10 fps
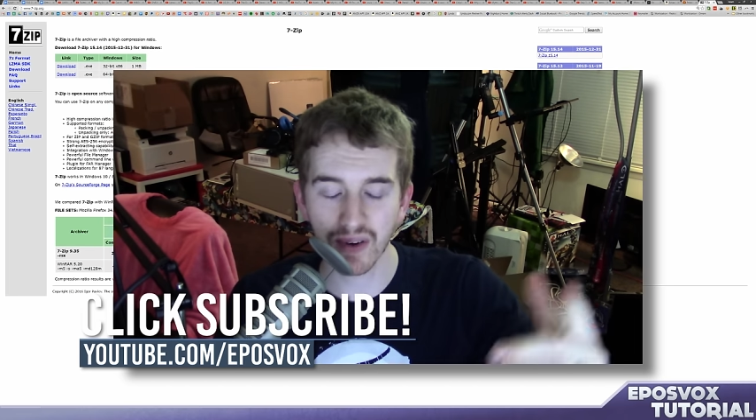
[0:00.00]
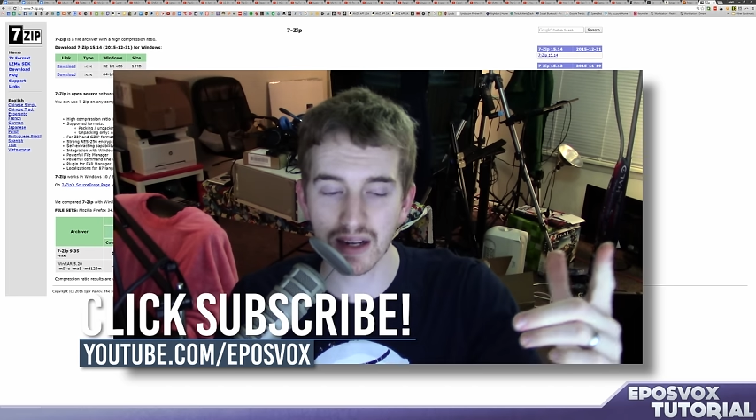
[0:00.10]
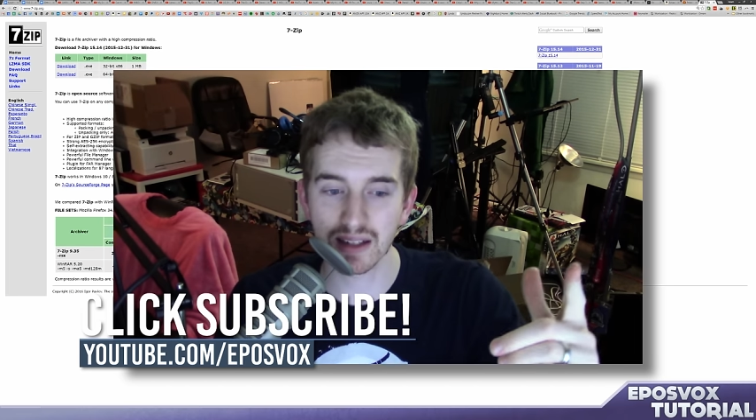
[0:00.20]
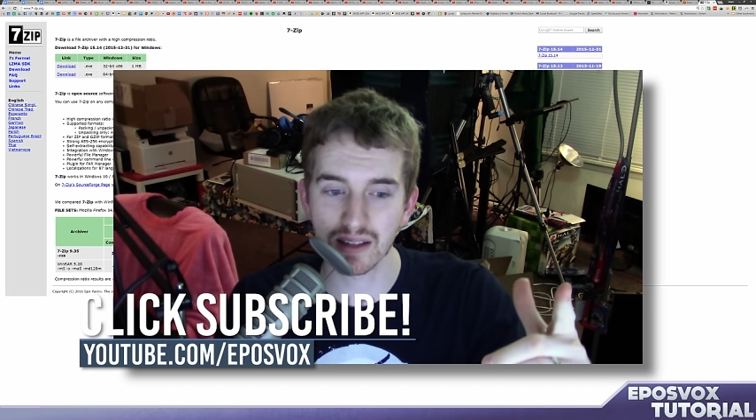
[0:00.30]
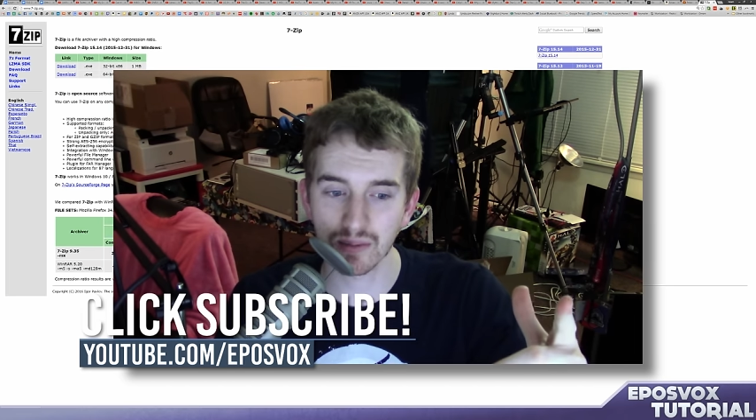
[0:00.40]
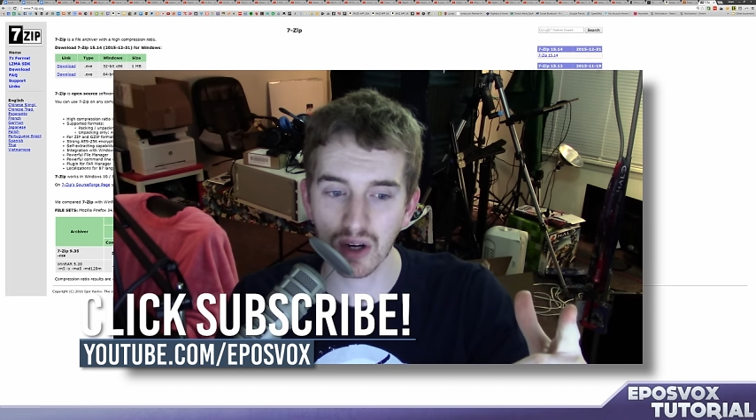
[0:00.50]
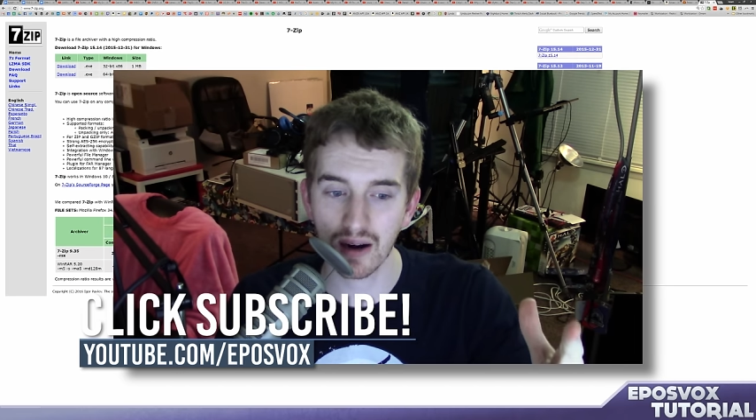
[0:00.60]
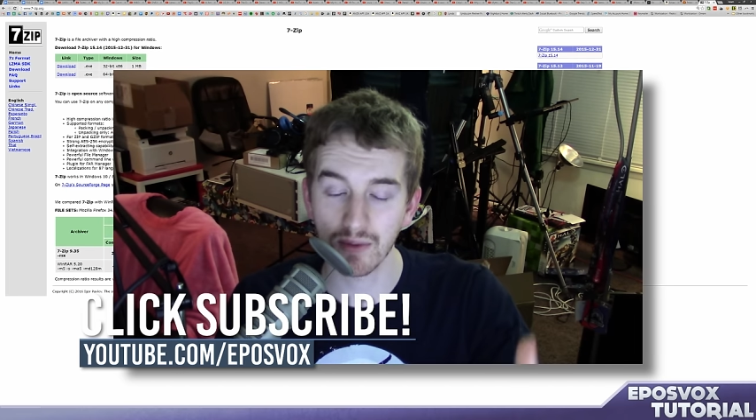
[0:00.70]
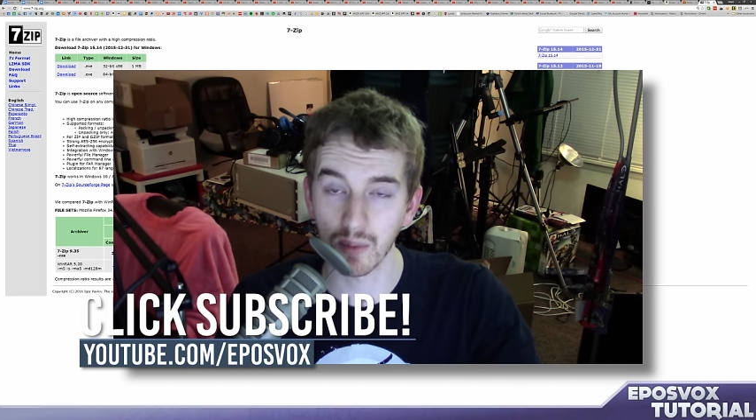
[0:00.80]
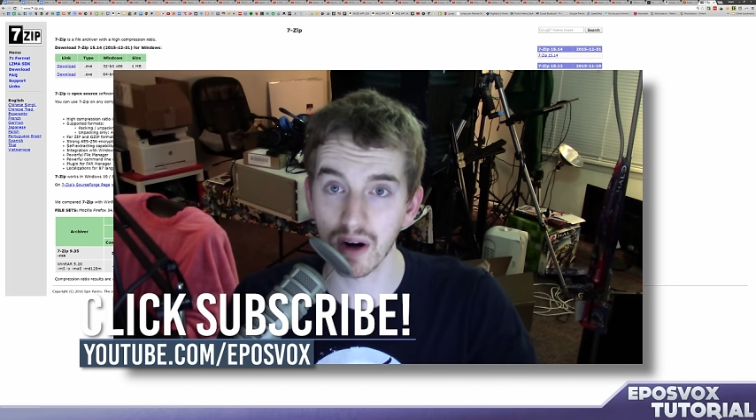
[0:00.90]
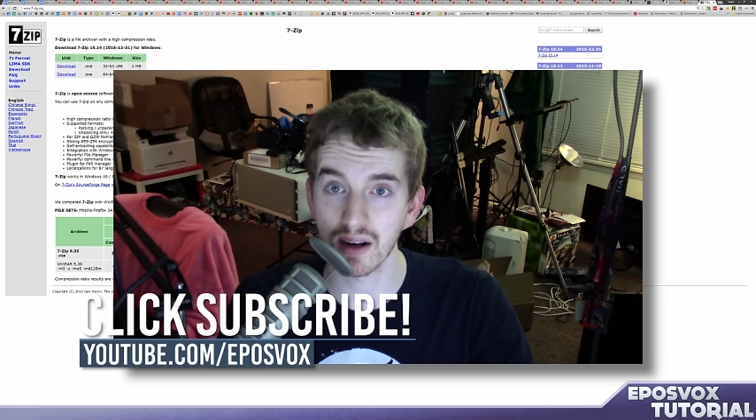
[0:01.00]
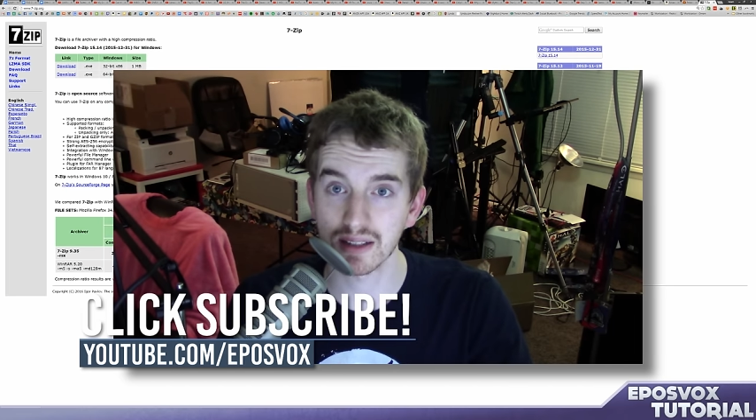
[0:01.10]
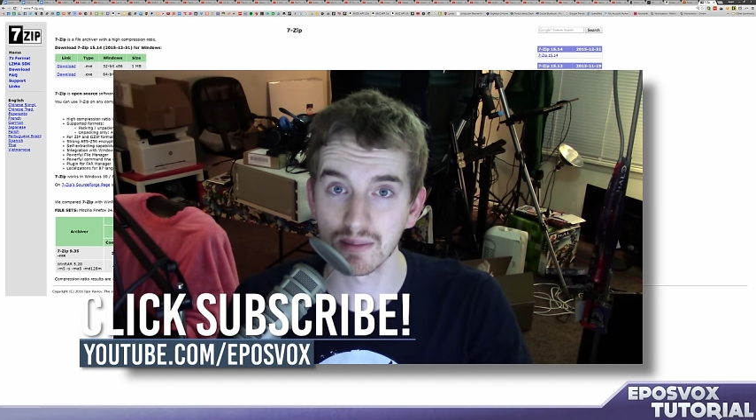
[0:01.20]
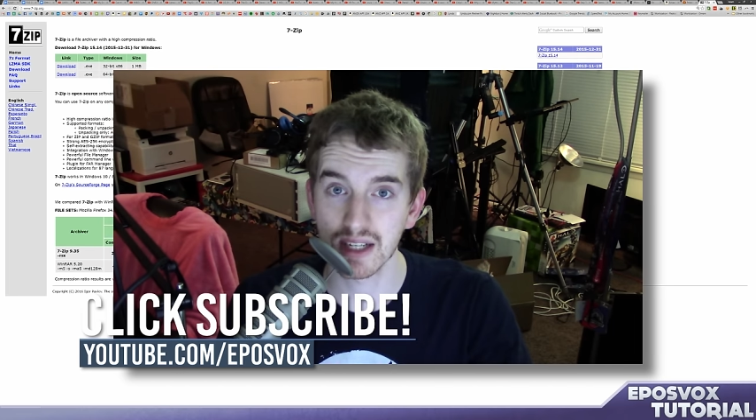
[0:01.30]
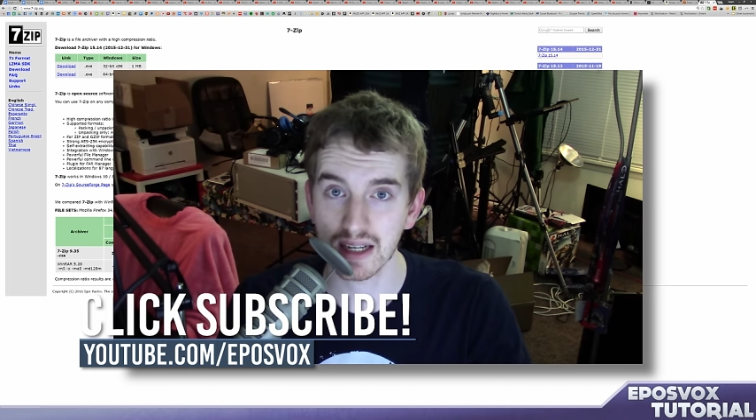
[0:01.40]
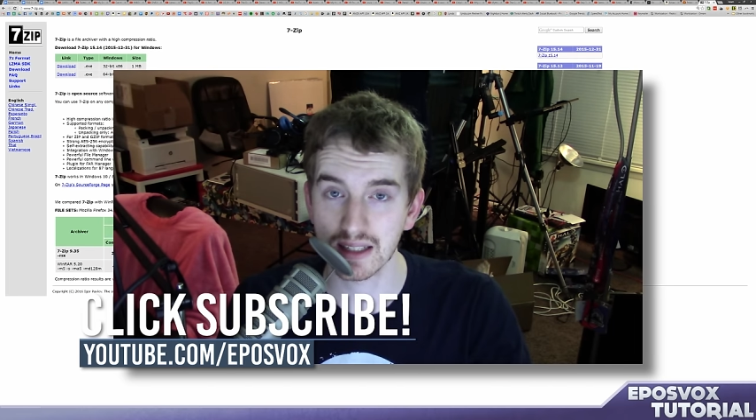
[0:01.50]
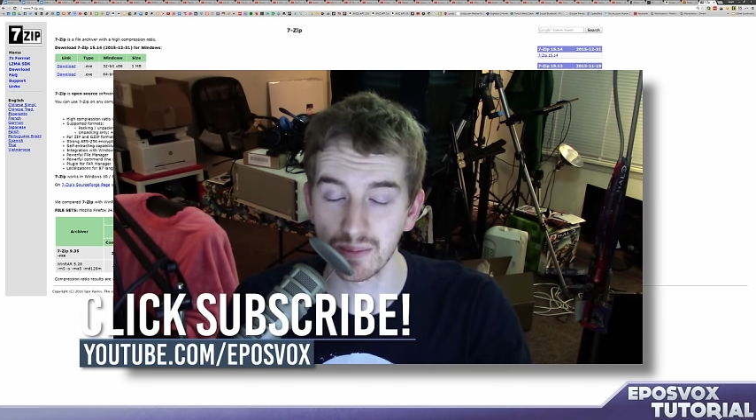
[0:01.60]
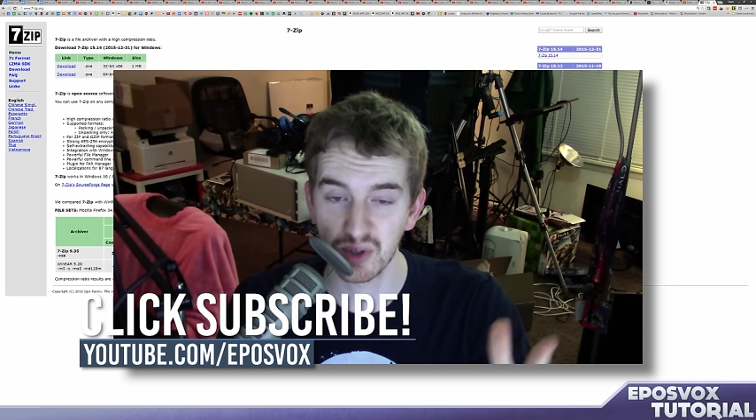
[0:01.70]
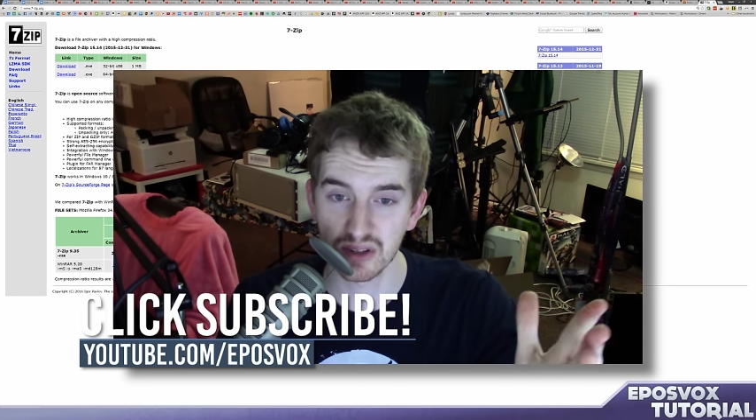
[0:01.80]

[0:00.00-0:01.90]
forget to subscribe for more awesome tech tips